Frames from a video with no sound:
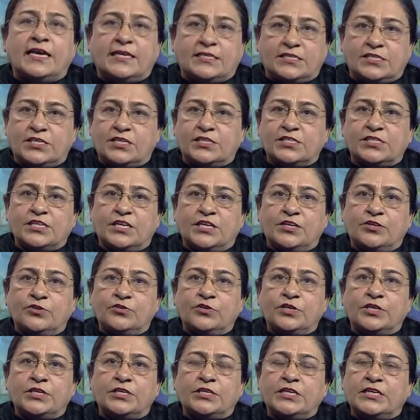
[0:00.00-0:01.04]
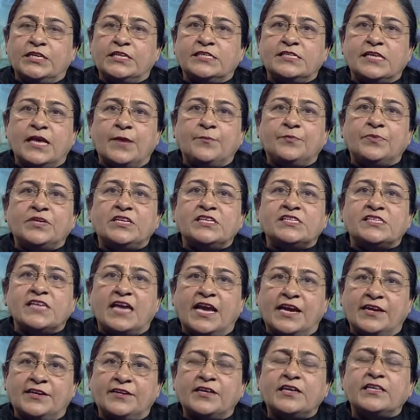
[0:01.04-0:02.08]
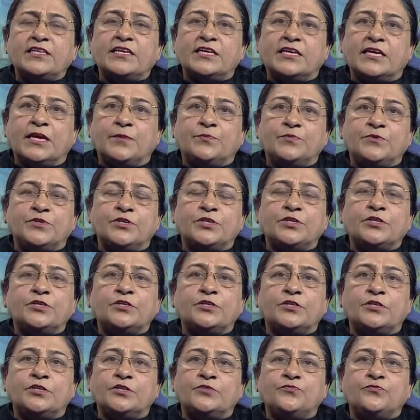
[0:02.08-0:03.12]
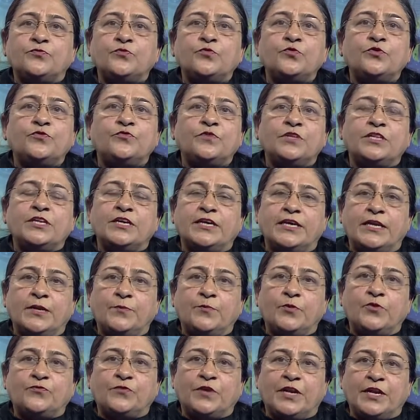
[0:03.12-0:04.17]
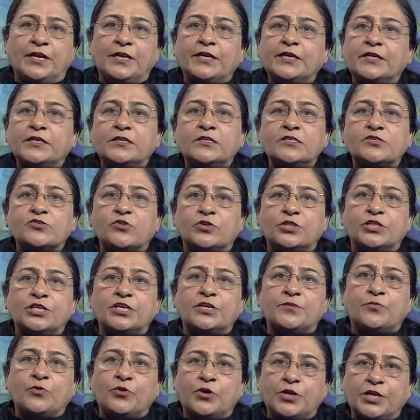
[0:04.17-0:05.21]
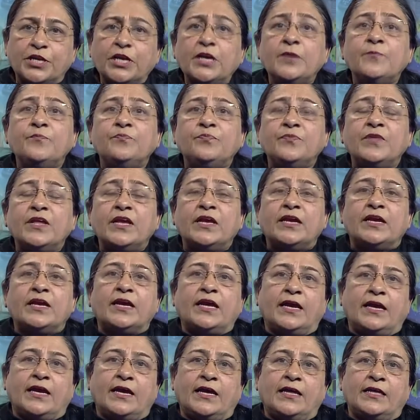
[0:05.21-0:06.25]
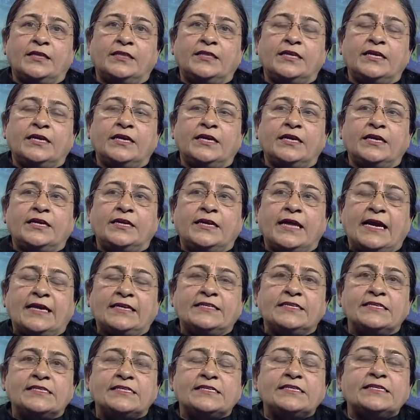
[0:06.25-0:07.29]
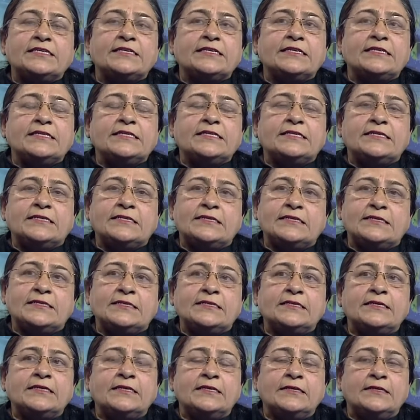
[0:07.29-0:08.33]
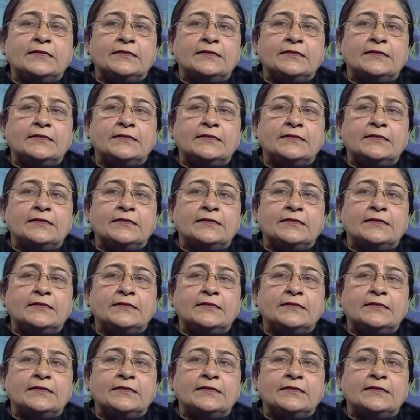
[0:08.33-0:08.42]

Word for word: extracellular. The example is hydra, they capture the food with the help of tentacles on their body. Uh, they digest it in the